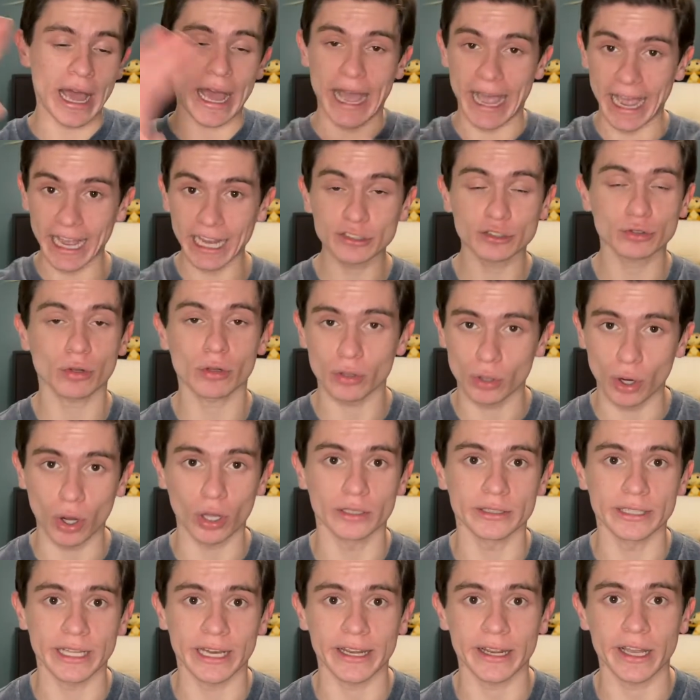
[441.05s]
actual
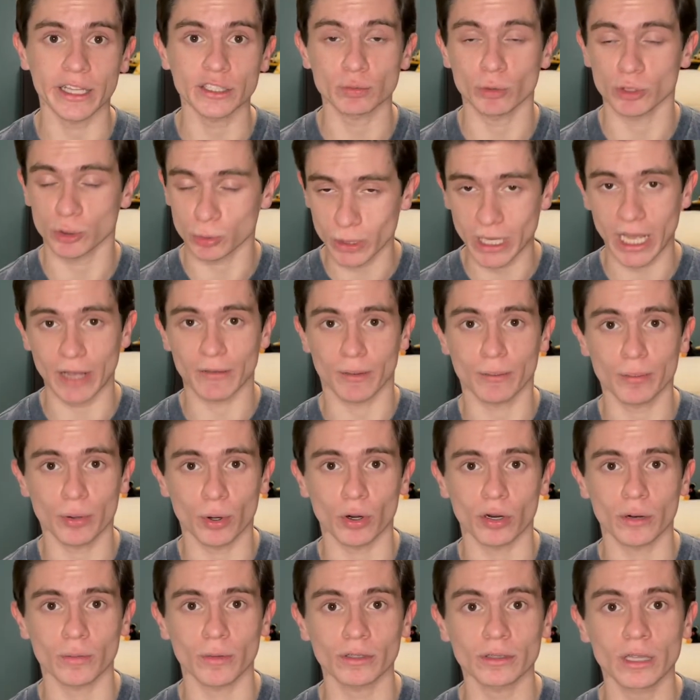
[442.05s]
gold nuggets, which we have in
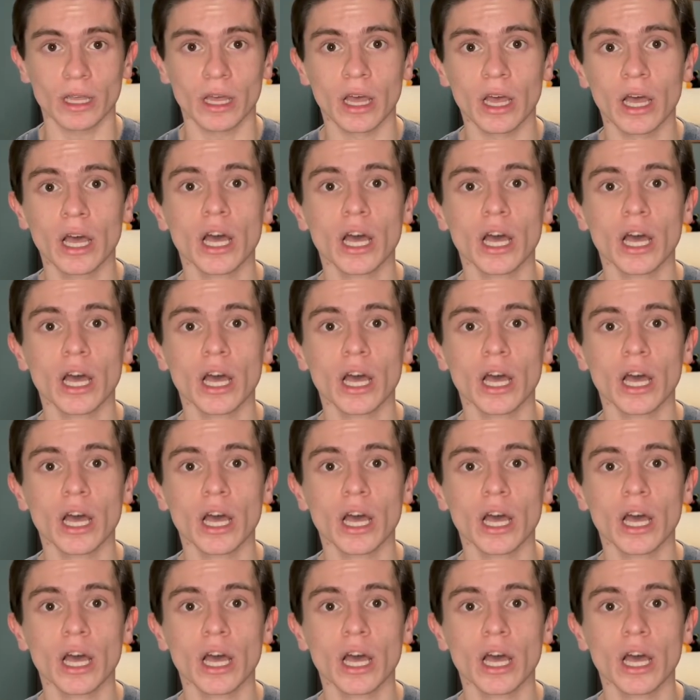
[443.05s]
Pokemon,